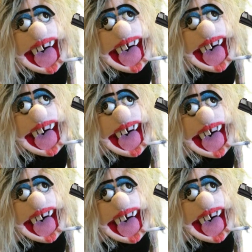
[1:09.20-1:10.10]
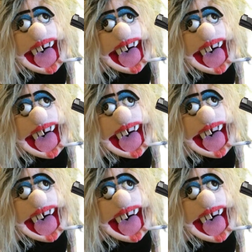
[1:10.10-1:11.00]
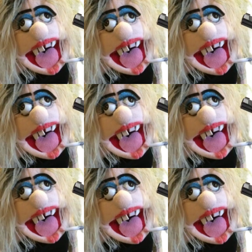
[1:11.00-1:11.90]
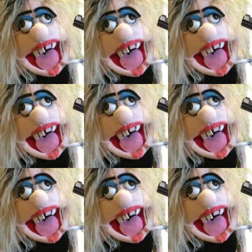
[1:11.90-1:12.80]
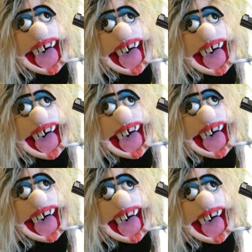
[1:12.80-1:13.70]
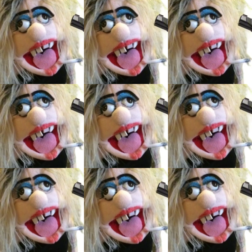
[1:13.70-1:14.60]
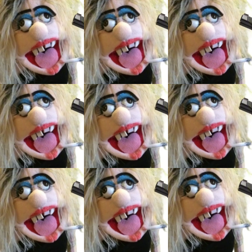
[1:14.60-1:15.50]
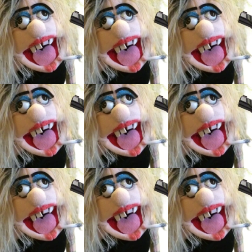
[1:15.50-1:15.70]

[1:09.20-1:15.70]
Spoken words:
Nothing is said.